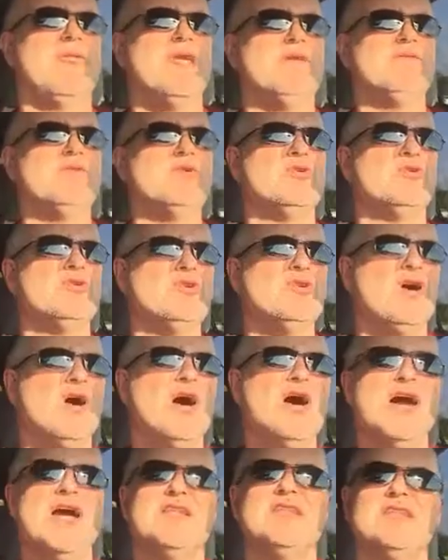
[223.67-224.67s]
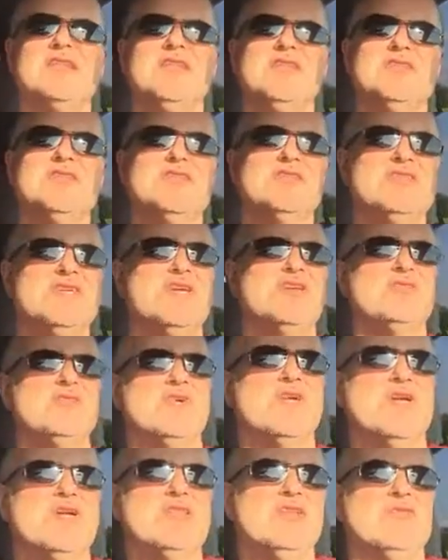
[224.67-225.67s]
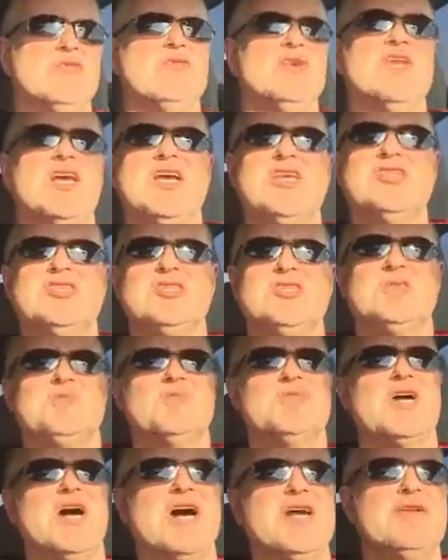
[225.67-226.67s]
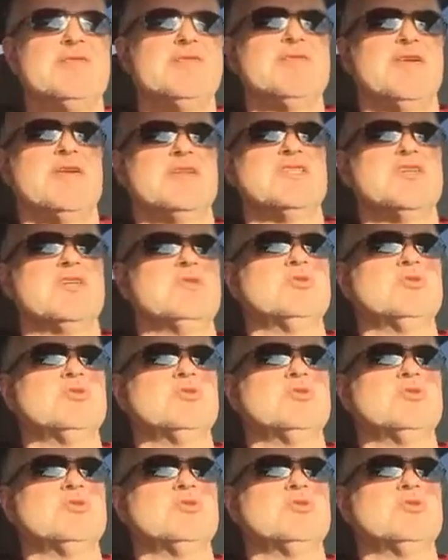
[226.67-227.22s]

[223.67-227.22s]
if you're not considering the relationship side of things.